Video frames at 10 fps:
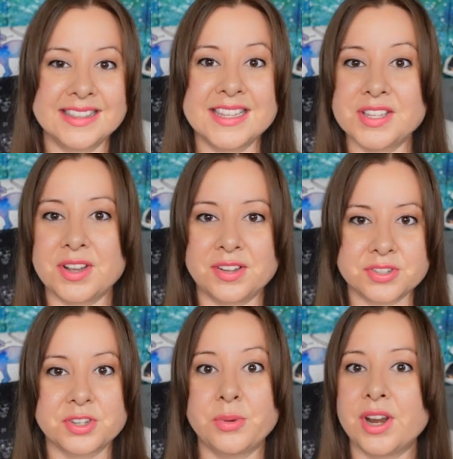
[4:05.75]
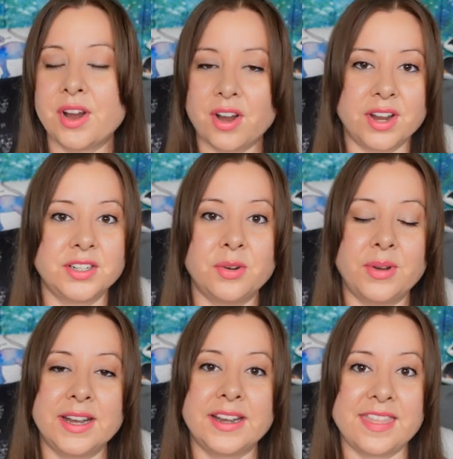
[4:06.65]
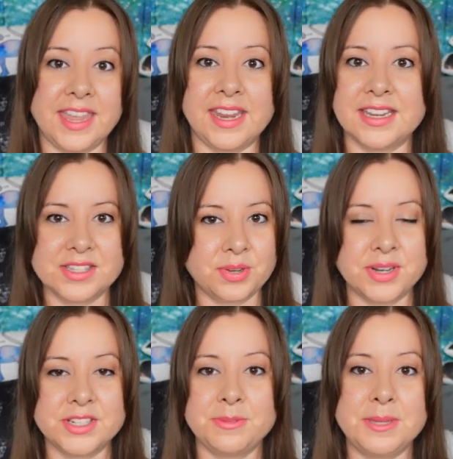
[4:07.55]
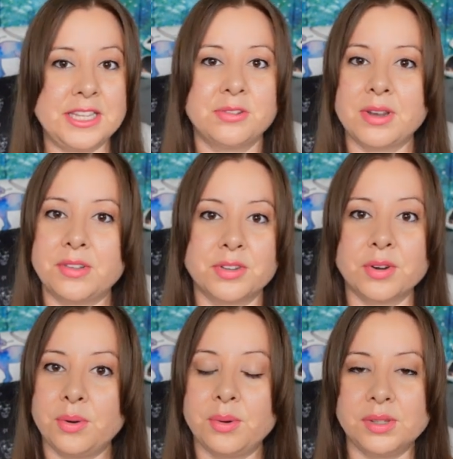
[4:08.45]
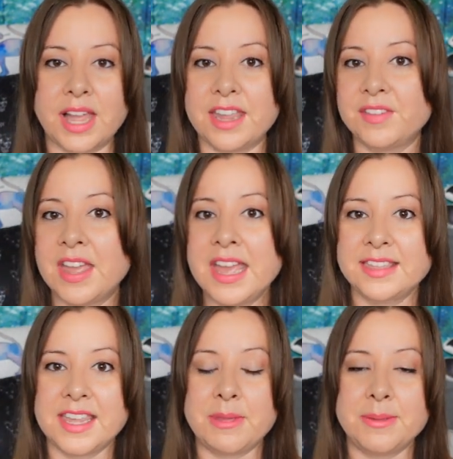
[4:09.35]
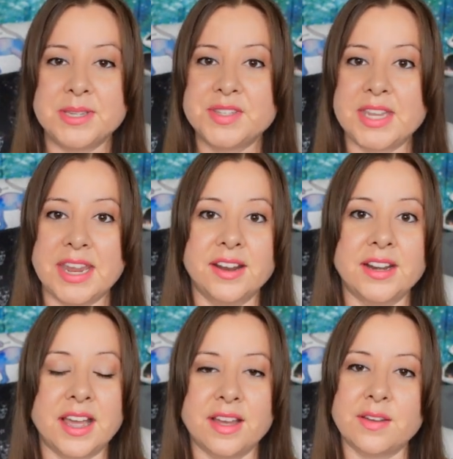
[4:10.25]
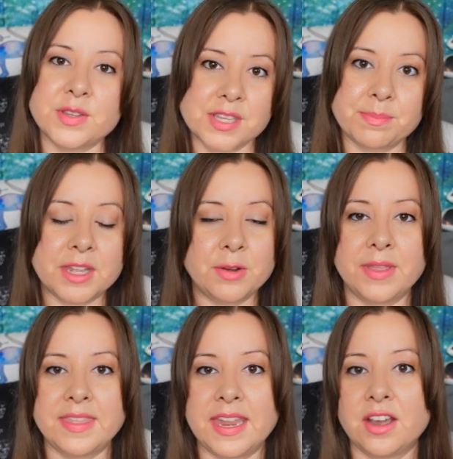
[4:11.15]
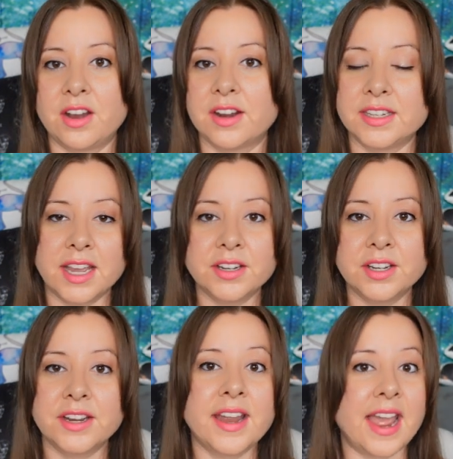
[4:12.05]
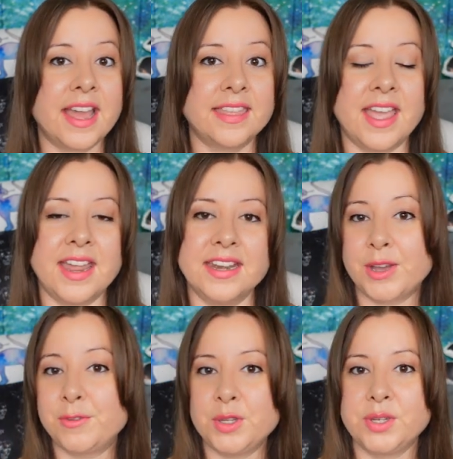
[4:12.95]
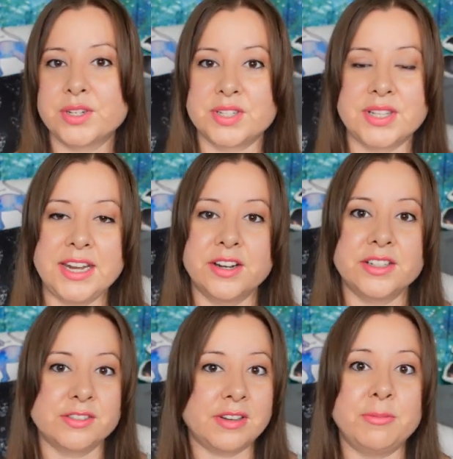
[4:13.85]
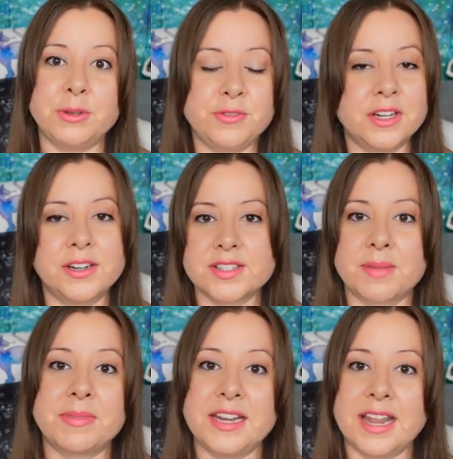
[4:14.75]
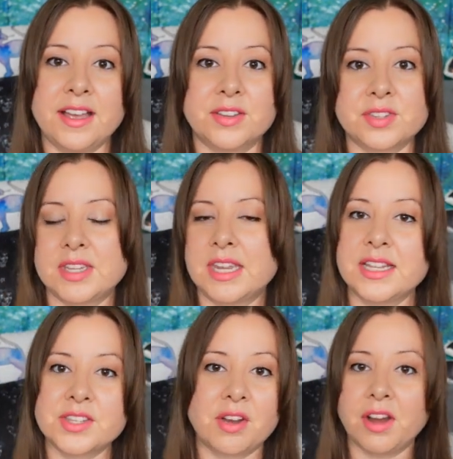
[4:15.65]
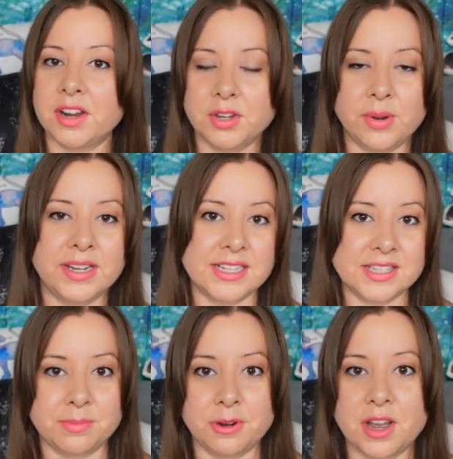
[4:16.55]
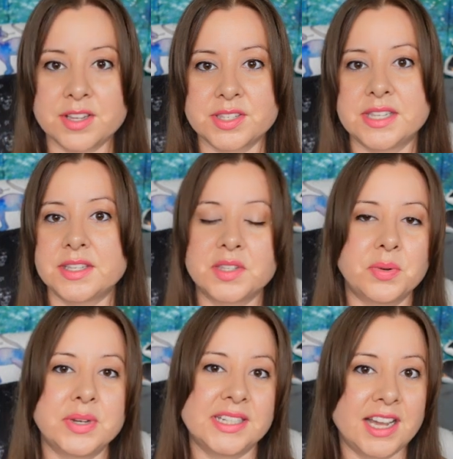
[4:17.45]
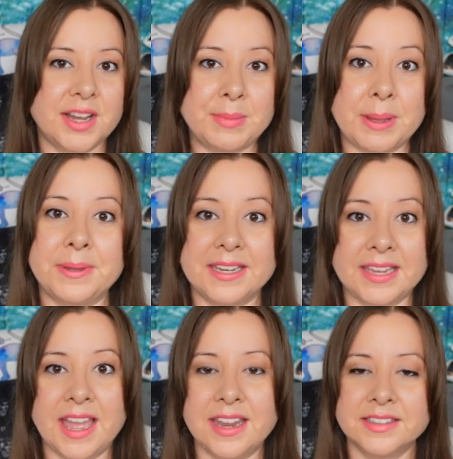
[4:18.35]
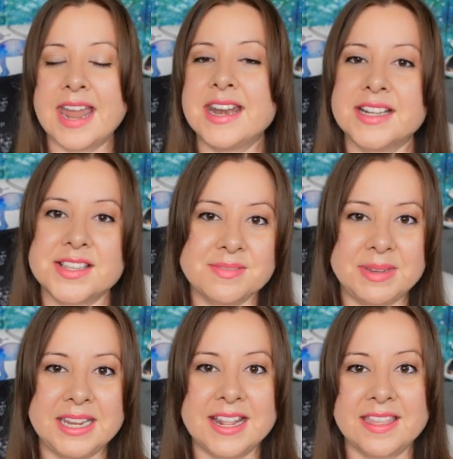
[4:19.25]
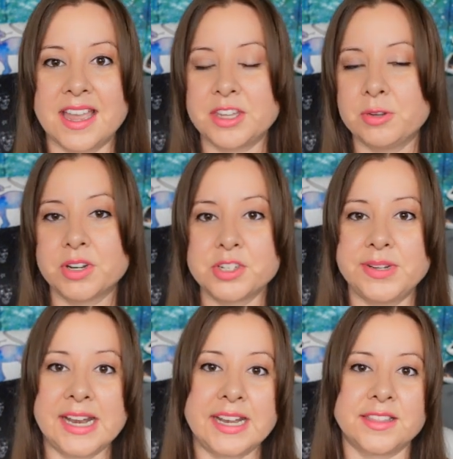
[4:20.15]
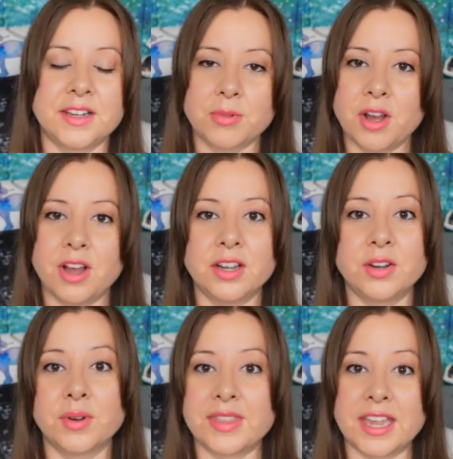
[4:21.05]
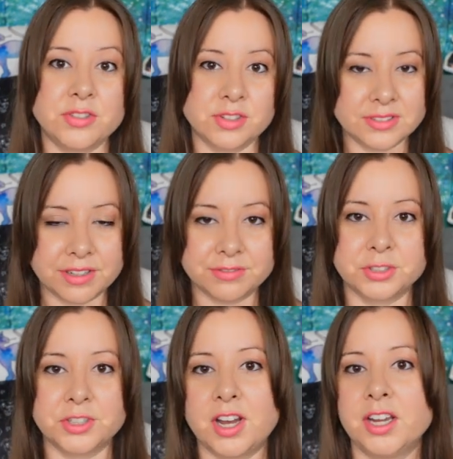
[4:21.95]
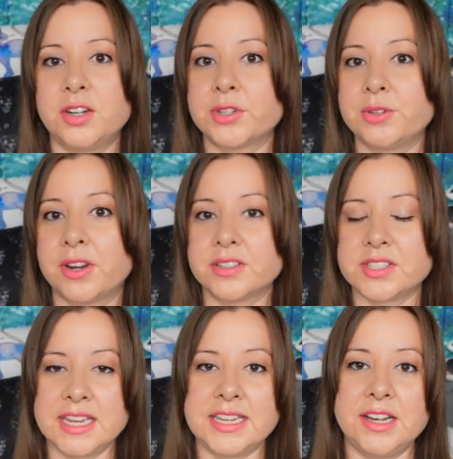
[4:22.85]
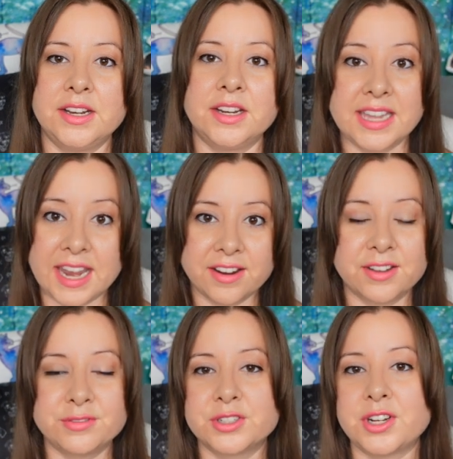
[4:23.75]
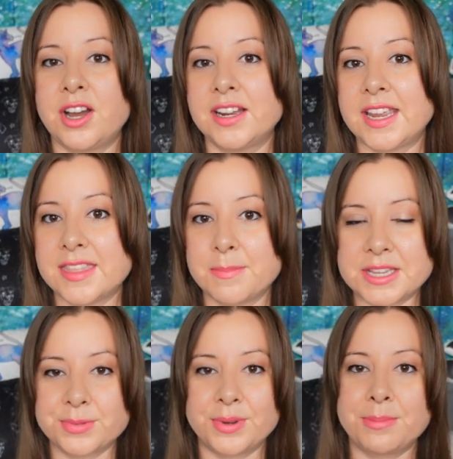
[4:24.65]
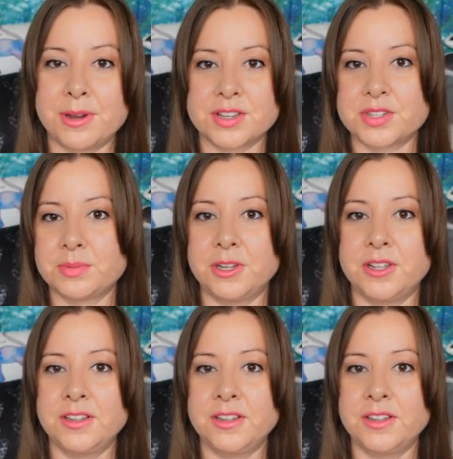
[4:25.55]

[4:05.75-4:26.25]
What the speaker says: This is also an ongoing thing. It's going to be throughout their whole life. They may be scared of something when they are younger, and then a few years later develop a fear to something else. It's ongoing. It's a process. It's going to come up again. And it doesn't mean that you are doing anything wrong, or that you don't love your dog, or you aren't taking care of your dog in the best way possible.